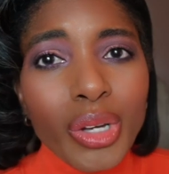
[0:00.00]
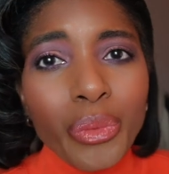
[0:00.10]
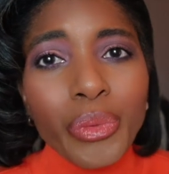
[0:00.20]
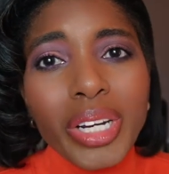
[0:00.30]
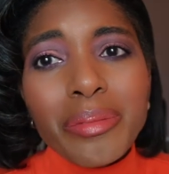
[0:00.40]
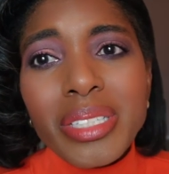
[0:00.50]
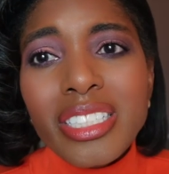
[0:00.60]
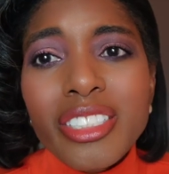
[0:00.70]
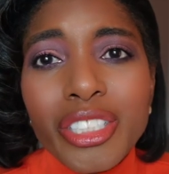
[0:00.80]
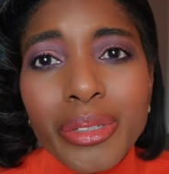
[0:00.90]
what I'm going
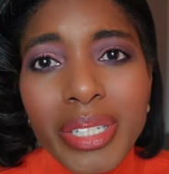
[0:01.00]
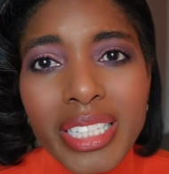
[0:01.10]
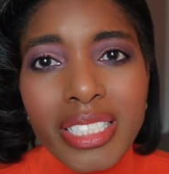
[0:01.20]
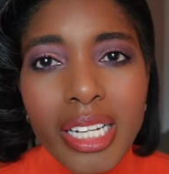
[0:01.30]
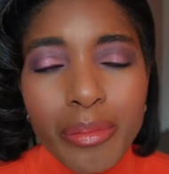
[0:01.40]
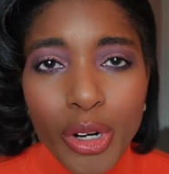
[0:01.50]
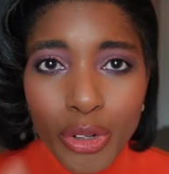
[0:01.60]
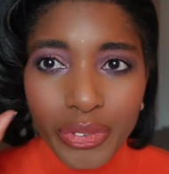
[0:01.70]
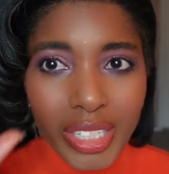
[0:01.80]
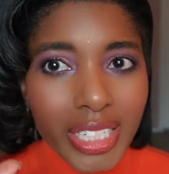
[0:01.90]
to do is,
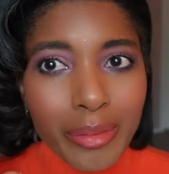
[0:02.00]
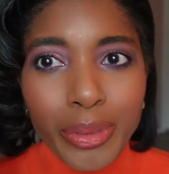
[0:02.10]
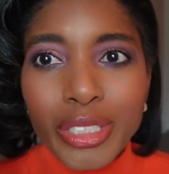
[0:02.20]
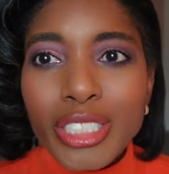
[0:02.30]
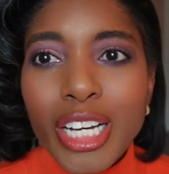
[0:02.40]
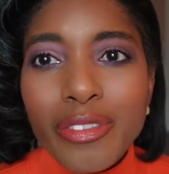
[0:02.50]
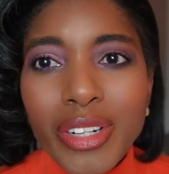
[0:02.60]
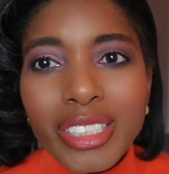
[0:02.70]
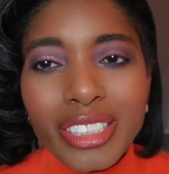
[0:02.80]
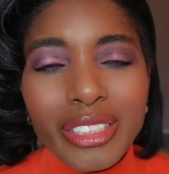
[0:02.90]
hopefully I can pull this off.
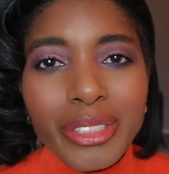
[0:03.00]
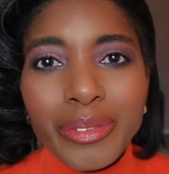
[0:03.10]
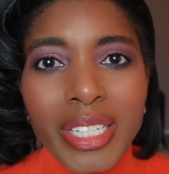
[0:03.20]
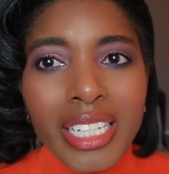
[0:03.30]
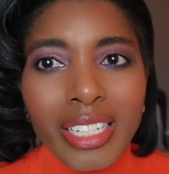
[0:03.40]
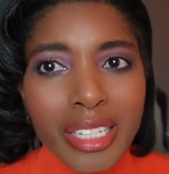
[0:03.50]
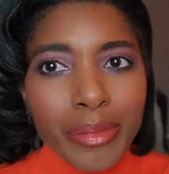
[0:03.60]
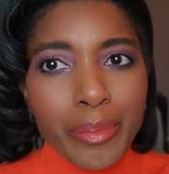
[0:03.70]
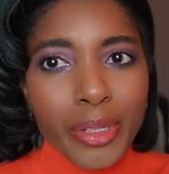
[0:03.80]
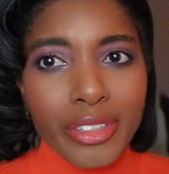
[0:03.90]
You know, it
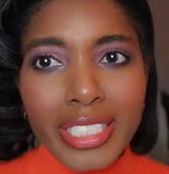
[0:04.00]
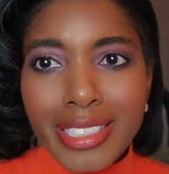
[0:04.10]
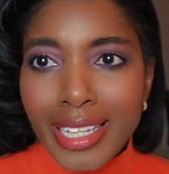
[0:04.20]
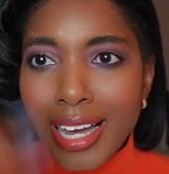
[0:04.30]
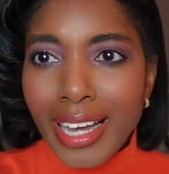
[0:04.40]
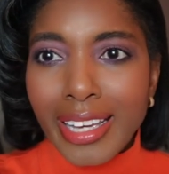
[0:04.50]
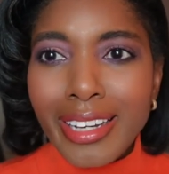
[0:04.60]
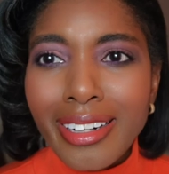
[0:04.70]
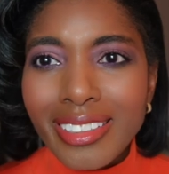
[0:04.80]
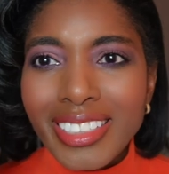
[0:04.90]
might be on this side.
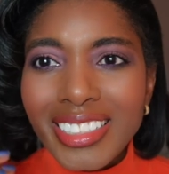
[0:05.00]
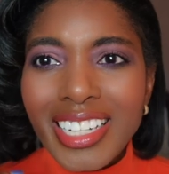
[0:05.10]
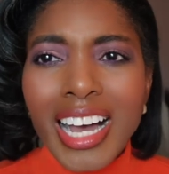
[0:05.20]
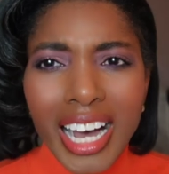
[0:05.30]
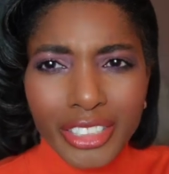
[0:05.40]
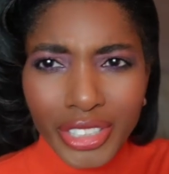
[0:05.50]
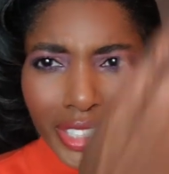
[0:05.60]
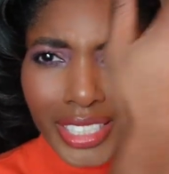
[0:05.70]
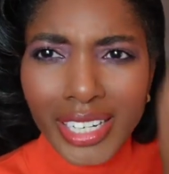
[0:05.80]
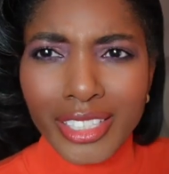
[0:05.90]
I'll
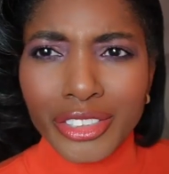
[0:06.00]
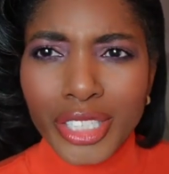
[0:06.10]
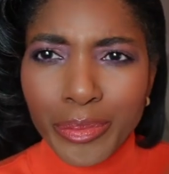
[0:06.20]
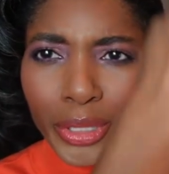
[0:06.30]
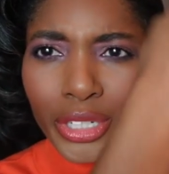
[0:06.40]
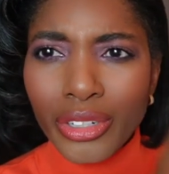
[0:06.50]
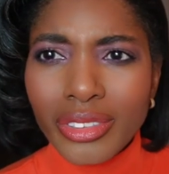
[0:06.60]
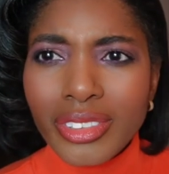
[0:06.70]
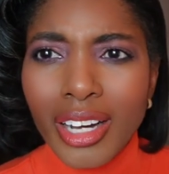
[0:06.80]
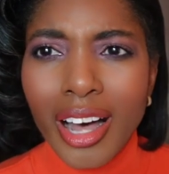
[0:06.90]
try to put it
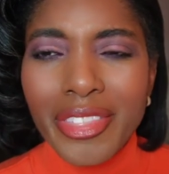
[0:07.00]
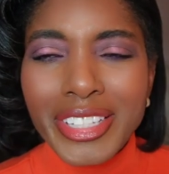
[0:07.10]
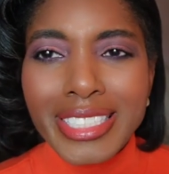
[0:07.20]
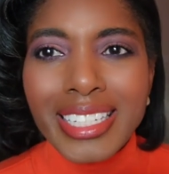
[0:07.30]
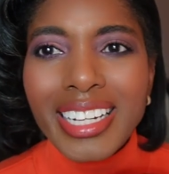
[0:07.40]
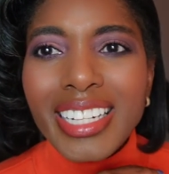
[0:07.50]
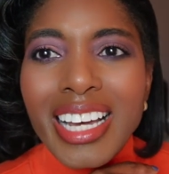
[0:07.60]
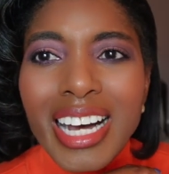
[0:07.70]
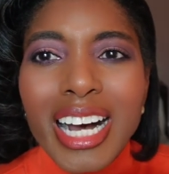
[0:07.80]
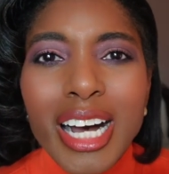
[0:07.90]
on this side.
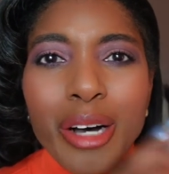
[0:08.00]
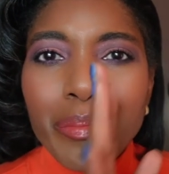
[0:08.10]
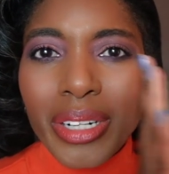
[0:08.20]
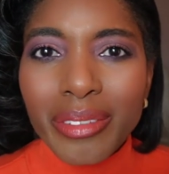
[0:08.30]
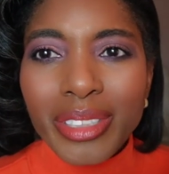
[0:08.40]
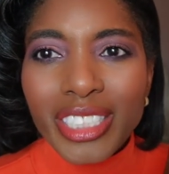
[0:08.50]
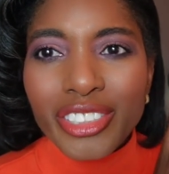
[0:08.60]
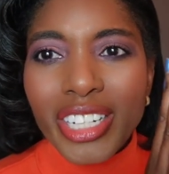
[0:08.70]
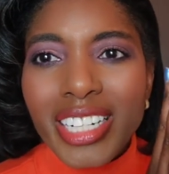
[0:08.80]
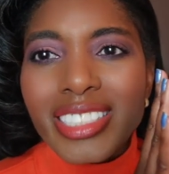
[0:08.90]
But I'm going to
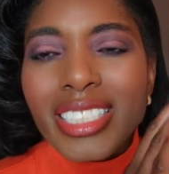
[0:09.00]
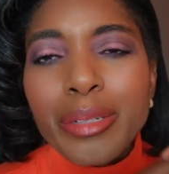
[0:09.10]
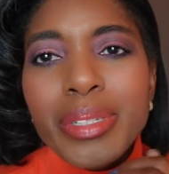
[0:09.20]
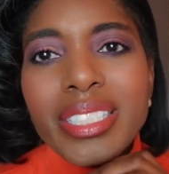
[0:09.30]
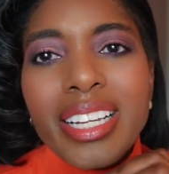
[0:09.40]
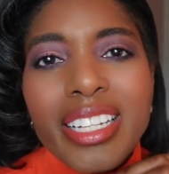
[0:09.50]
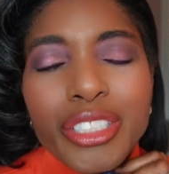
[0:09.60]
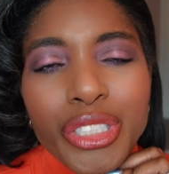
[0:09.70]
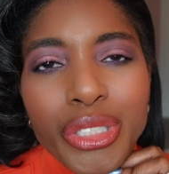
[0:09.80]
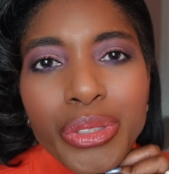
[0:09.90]
try side by
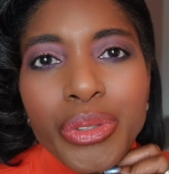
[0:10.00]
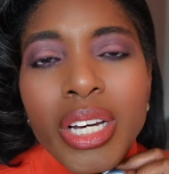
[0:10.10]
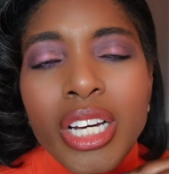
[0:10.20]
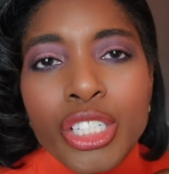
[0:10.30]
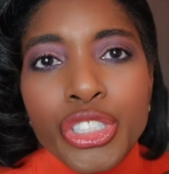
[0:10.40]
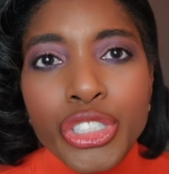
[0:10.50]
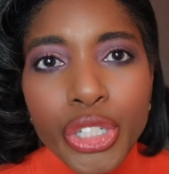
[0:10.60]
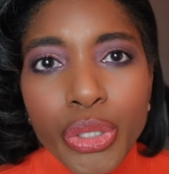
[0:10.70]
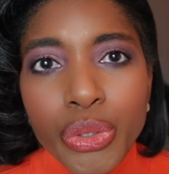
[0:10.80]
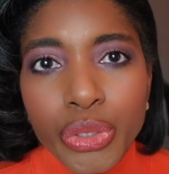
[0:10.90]
side to
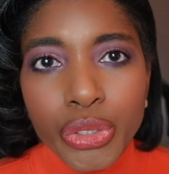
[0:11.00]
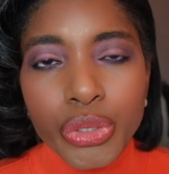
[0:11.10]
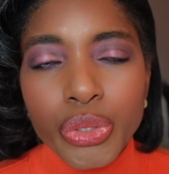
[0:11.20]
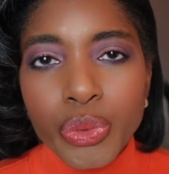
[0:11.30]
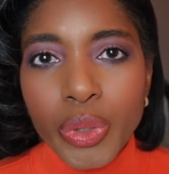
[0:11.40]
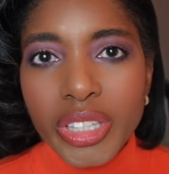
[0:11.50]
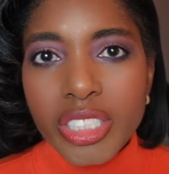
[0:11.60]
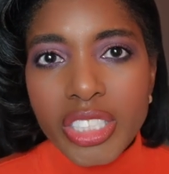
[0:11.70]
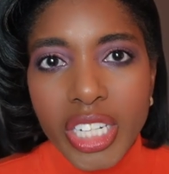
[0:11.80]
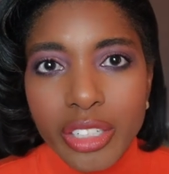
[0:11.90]
show you what the
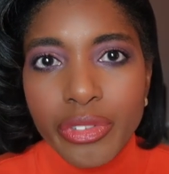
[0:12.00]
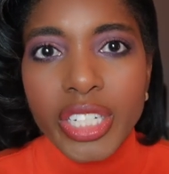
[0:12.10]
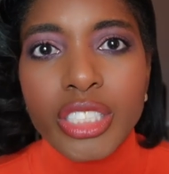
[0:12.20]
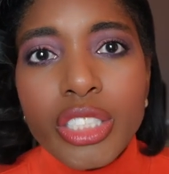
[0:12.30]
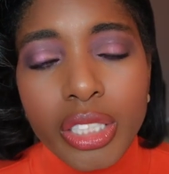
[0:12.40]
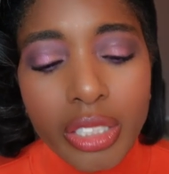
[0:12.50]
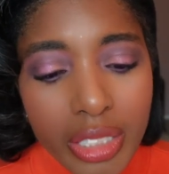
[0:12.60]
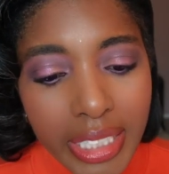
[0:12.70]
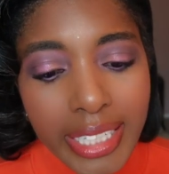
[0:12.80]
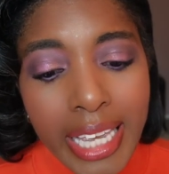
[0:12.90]
shade range
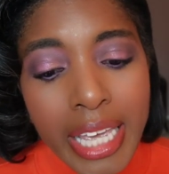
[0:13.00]
looks like.